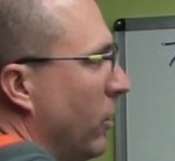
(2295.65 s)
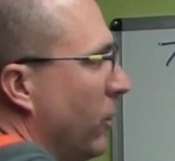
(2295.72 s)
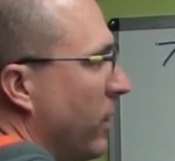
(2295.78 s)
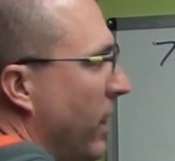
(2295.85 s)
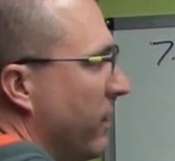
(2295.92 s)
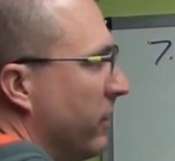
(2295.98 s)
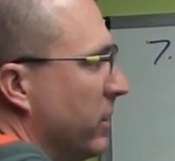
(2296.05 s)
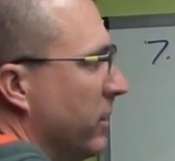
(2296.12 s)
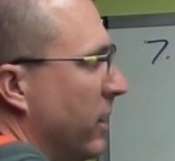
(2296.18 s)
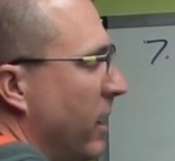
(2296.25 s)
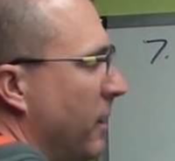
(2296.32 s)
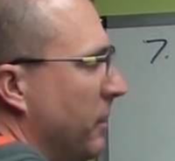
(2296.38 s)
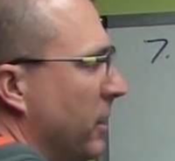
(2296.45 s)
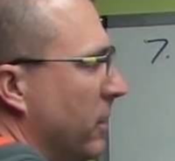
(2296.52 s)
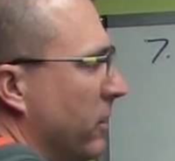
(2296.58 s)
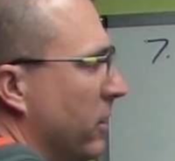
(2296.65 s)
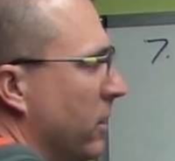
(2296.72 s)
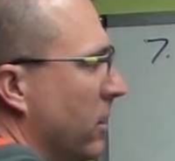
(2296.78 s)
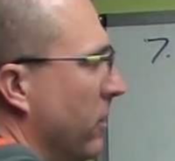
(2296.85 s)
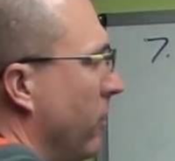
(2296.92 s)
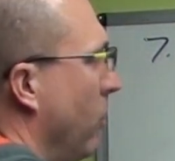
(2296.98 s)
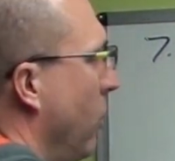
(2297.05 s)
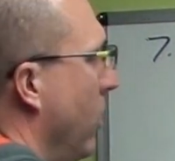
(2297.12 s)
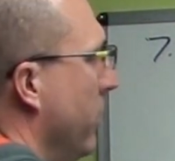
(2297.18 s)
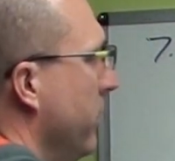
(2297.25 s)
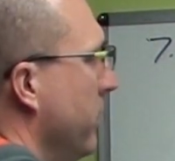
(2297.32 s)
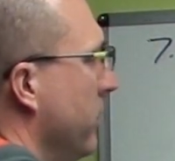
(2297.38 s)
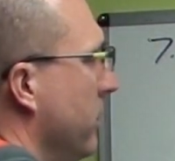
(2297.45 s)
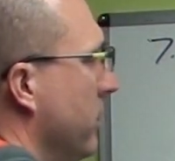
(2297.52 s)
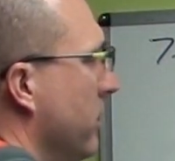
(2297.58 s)
We have a denominator here of
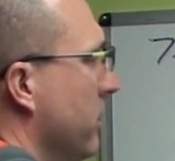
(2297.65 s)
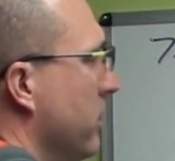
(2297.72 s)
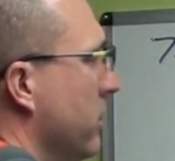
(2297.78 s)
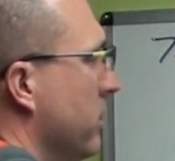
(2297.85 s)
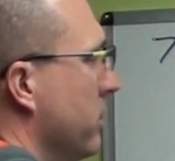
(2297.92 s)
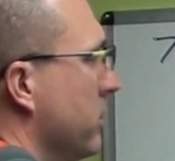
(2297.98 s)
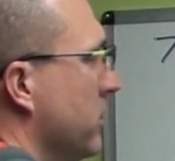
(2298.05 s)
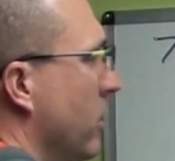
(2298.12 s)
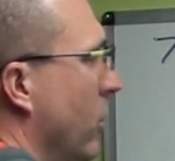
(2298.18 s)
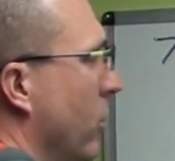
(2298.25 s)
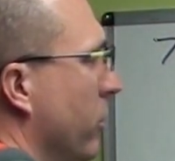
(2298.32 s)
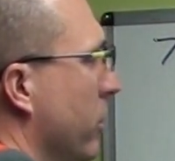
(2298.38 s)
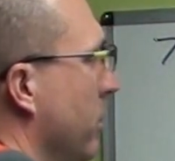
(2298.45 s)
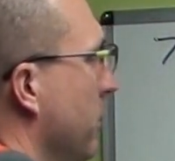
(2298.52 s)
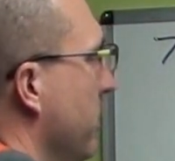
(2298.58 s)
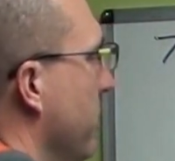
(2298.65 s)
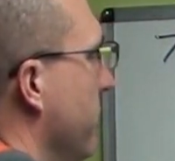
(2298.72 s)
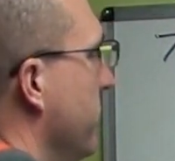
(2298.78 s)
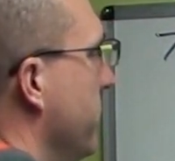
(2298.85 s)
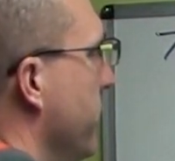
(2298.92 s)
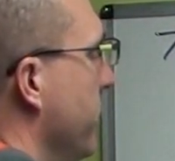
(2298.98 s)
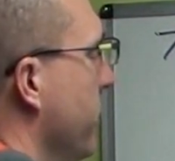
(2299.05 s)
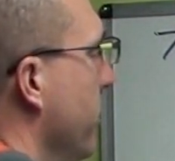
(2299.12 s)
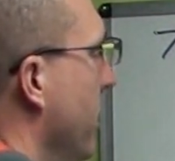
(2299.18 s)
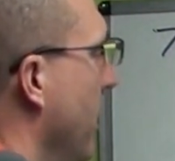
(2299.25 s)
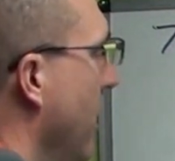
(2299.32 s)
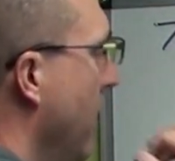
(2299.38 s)
1. It's a whole number of 2.